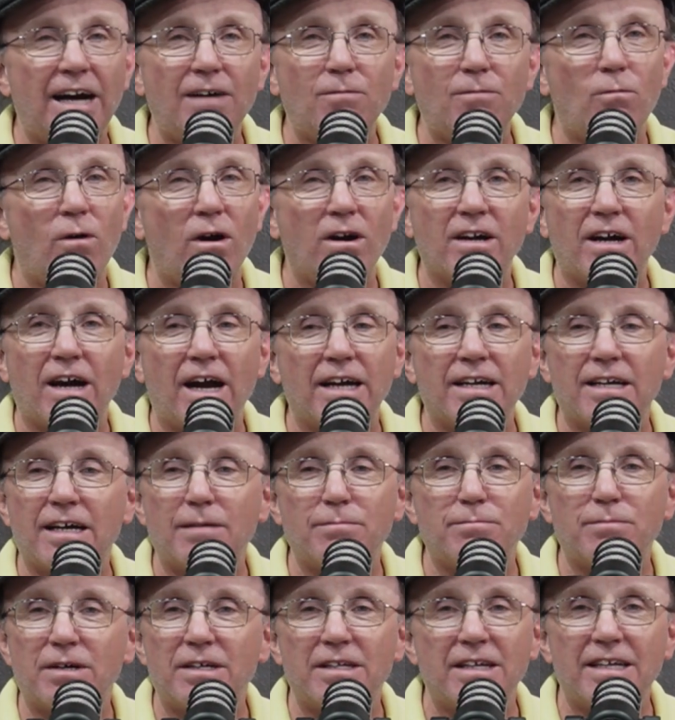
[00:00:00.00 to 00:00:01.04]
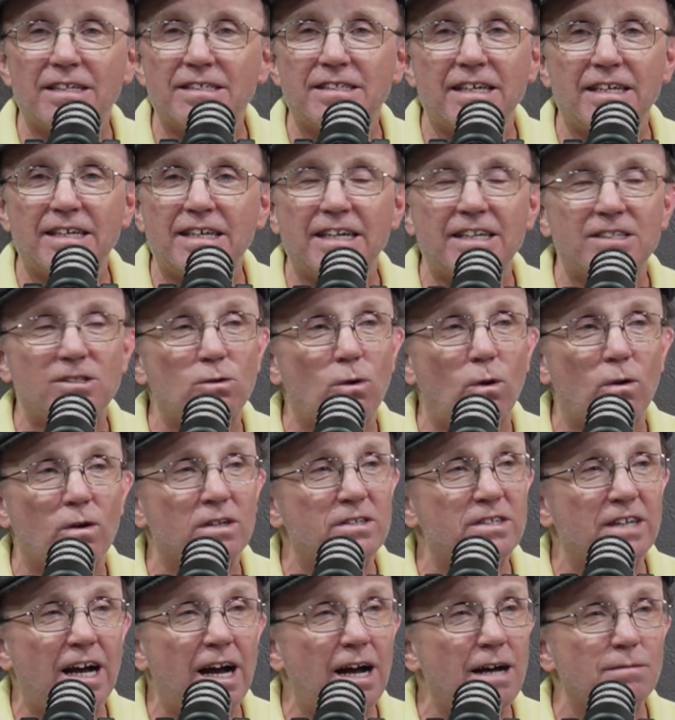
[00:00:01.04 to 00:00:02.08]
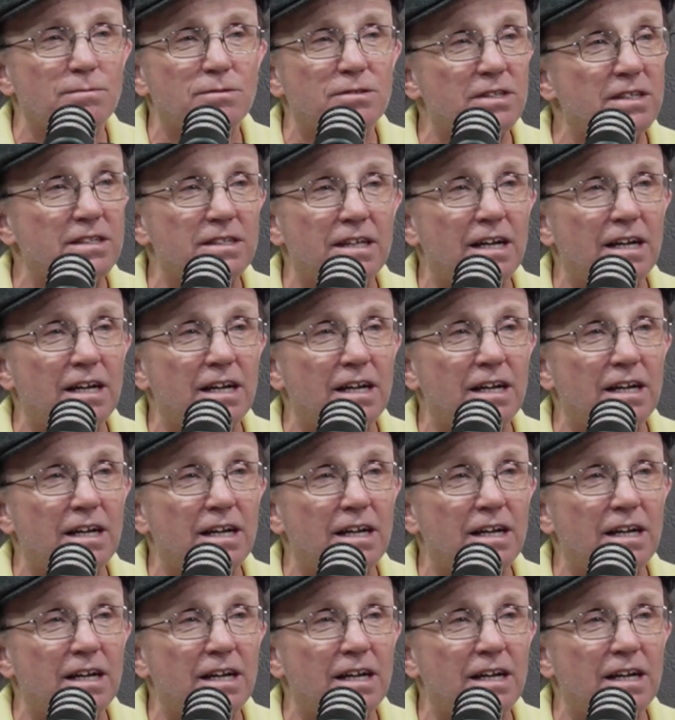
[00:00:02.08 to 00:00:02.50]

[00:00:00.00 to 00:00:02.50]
I had one guy, but he gets all the jobs.